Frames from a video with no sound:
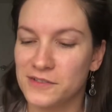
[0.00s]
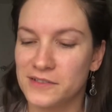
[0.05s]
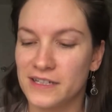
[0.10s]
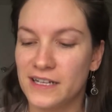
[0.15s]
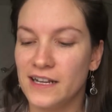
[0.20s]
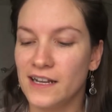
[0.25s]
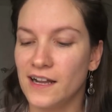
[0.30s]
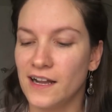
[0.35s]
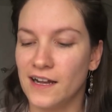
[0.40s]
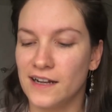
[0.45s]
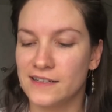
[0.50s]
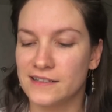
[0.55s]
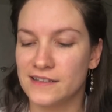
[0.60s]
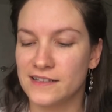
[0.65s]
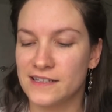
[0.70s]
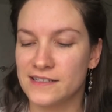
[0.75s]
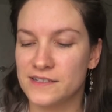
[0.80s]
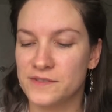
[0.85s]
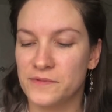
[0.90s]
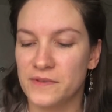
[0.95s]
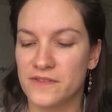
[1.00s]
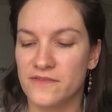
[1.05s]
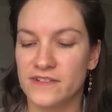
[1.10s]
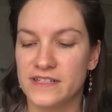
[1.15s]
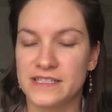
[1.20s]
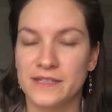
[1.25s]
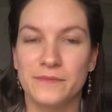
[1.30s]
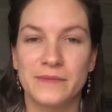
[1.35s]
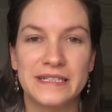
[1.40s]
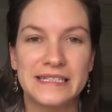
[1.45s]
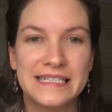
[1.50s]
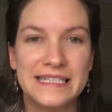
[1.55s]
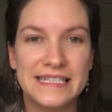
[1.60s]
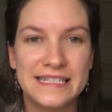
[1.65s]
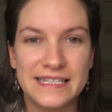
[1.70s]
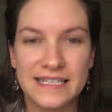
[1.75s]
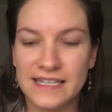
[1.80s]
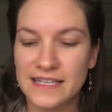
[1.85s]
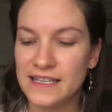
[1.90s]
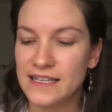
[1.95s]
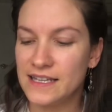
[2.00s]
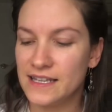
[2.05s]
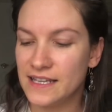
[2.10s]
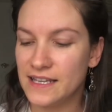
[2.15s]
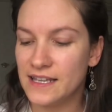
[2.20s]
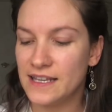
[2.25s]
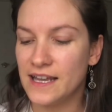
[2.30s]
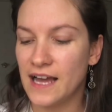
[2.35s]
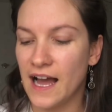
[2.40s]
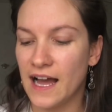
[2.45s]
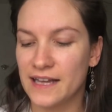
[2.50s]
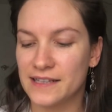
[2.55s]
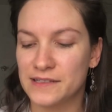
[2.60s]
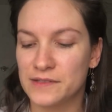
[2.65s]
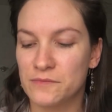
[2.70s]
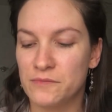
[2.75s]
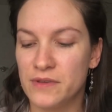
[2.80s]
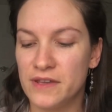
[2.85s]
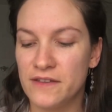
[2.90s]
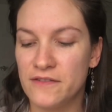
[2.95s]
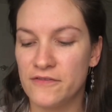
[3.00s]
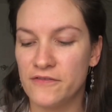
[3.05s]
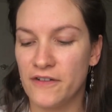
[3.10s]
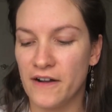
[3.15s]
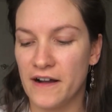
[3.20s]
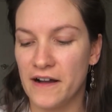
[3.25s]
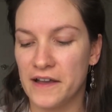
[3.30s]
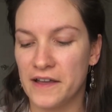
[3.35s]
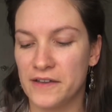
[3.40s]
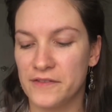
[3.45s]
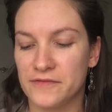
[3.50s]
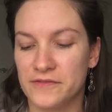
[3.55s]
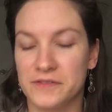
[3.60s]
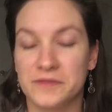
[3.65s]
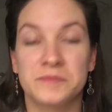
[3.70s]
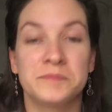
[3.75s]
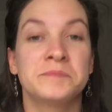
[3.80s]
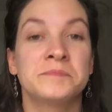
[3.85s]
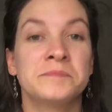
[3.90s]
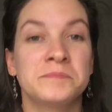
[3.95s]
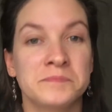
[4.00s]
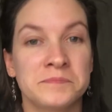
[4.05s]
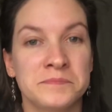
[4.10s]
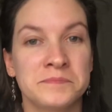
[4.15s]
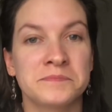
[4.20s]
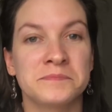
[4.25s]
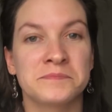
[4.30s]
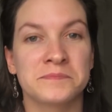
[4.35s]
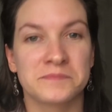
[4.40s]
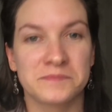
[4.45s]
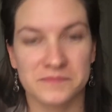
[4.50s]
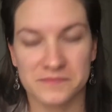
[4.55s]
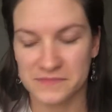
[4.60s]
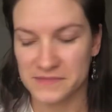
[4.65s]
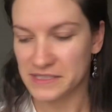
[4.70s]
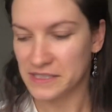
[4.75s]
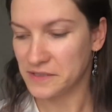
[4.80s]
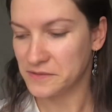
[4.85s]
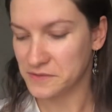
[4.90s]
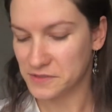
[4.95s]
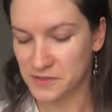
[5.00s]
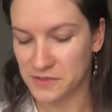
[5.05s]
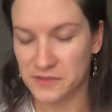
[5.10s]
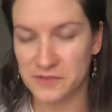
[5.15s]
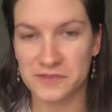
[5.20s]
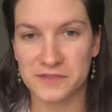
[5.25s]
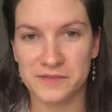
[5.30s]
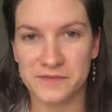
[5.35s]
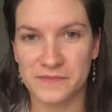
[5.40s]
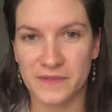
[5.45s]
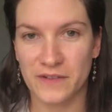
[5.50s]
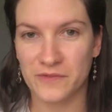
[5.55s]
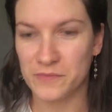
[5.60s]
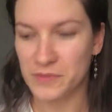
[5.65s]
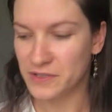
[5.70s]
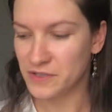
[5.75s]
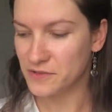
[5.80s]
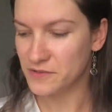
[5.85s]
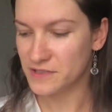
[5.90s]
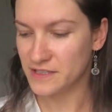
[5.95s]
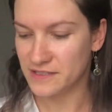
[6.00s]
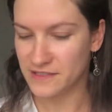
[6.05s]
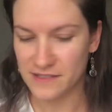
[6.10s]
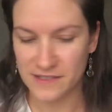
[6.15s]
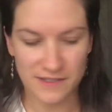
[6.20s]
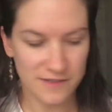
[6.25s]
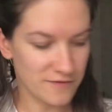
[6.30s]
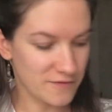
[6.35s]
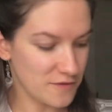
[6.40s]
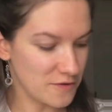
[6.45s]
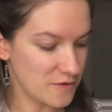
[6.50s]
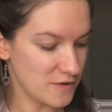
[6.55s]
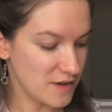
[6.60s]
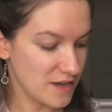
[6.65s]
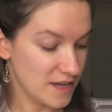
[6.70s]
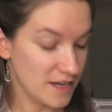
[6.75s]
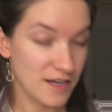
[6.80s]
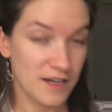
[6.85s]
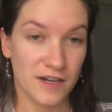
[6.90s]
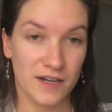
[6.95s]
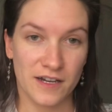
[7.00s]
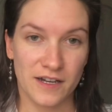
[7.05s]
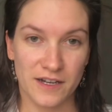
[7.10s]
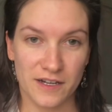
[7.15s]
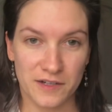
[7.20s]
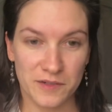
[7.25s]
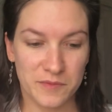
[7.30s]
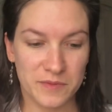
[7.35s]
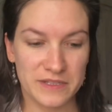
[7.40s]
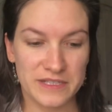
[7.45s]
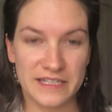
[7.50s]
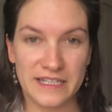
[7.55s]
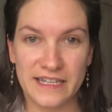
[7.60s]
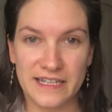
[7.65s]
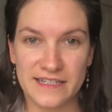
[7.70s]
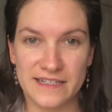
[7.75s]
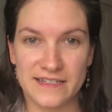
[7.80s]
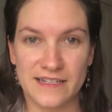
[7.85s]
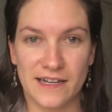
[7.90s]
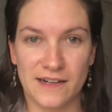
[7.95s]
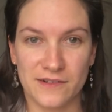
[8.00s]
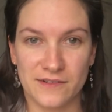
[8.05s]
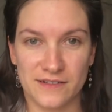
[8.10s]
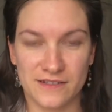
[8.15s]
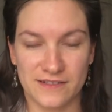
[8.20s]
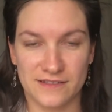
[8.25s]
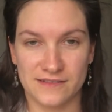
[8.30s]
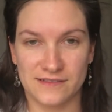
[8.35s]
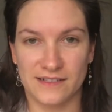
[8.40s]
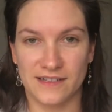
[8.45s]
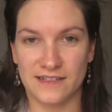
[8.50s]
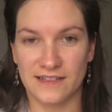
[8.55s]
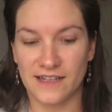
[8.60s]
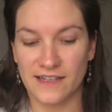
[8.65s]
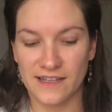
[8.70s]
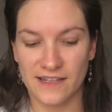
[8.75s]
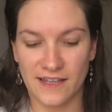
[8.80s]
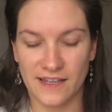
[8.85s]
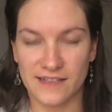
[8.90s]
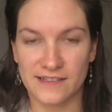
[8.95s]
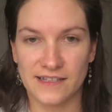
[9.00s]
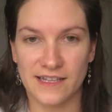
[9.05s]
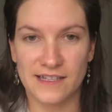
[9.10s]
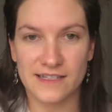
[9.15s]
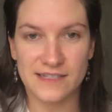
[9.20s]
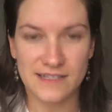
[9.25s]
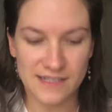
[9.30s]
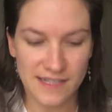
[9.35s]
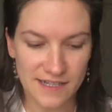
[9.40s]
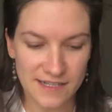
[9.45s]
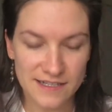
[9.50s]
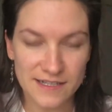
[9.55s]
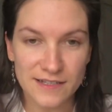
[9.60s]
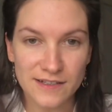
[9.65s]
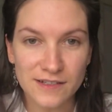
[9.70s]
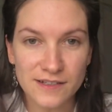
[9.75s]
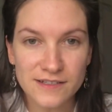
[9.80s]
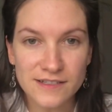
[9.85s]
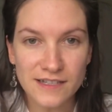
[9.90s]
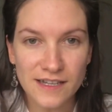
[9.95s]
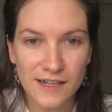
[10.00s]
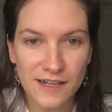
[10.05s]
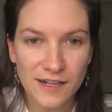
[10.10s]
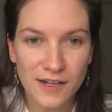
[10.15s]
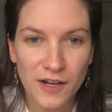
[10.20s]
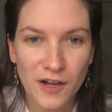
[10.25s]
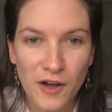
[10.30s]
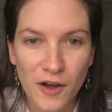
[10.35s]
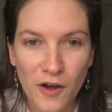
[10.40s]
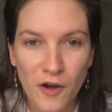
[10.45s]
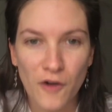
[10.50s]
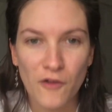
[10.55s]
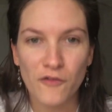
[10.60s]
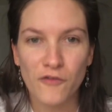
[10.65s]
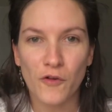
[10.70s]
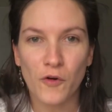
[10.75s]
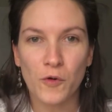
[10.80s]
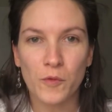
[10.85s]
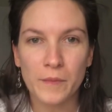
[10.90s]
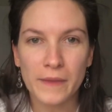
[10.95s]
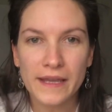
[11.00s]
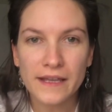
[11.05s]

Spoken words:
and that's with vitamin C, E and B5. Sounds good. I've been using this for a couple of years now and I like it. It's nice and foamy.